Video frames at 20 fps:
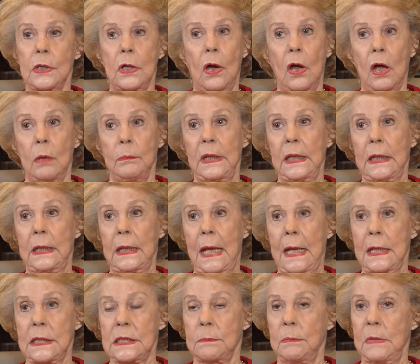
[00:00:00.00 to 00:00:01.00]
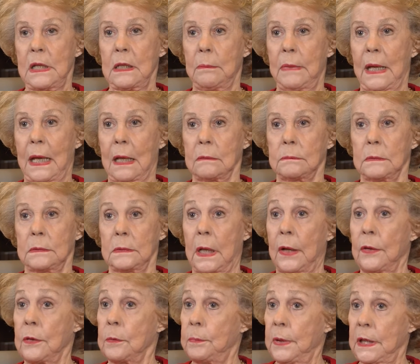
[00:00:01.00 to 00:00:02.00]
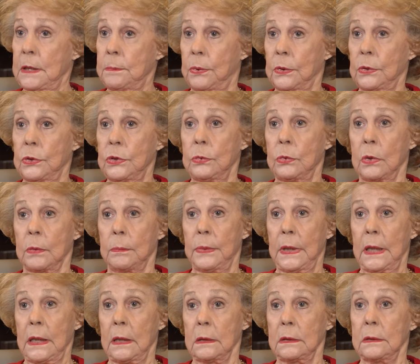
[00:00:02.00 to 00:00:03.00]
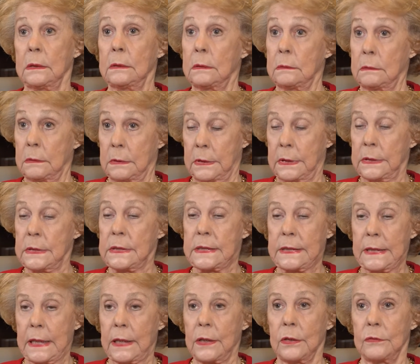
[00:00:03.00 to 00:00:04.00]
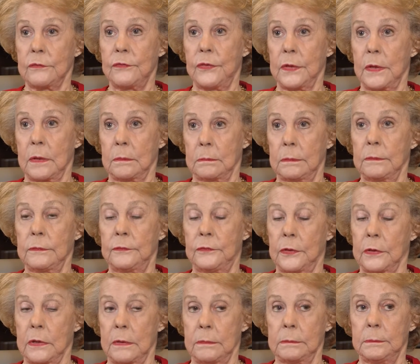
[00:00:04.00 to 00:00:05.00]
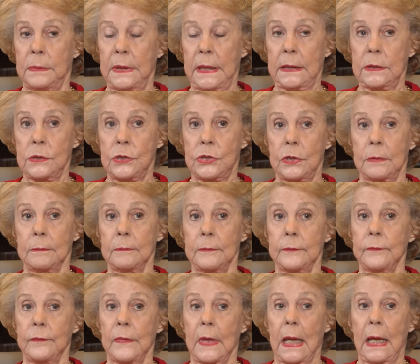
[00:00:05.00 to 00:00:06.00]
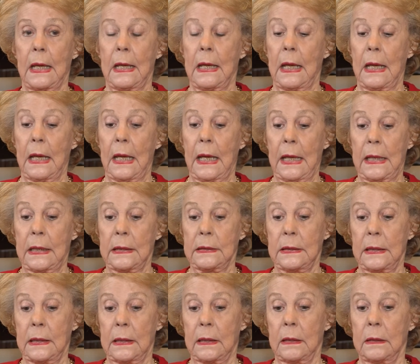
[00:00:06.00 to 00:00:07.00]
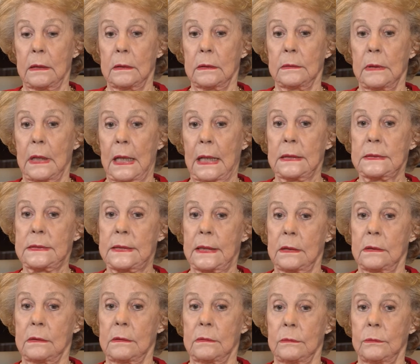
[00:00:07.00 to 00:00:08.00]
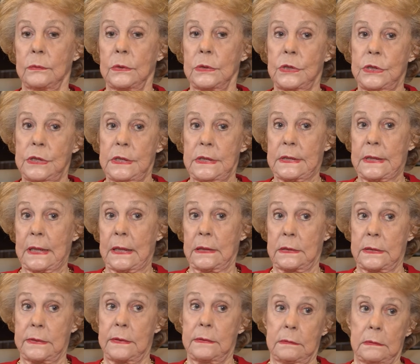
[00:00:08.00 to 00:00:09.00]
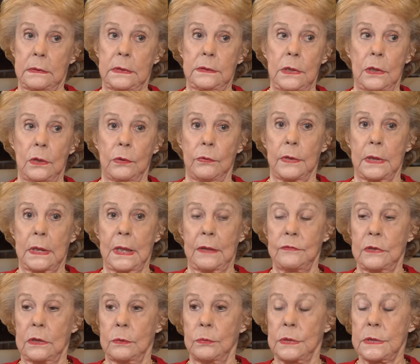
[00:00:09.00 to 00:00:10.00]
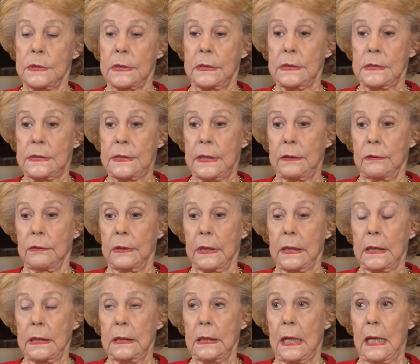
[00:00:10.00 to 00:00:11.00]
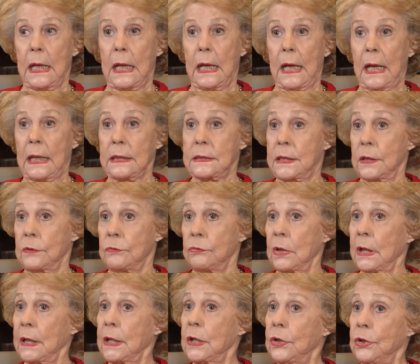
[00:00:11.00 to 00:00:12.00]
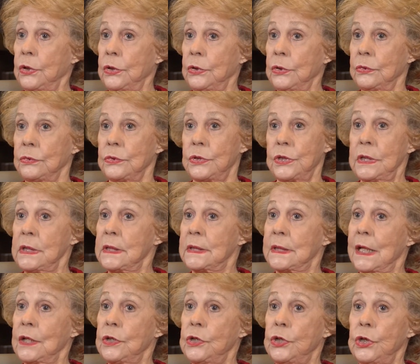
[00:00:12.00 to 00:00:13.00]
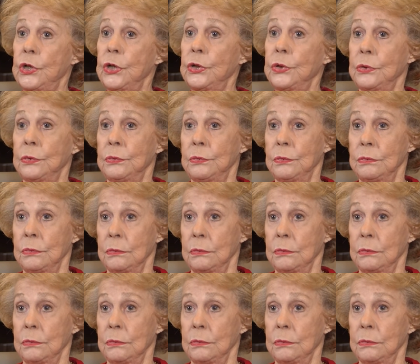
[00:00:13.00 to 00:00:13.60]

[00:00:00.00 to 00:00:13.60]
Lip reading: call me and ask me about other people who were being considered for the bench. And I said, when she said, the governor was considering it, I said, "Really, who?" She said, "You."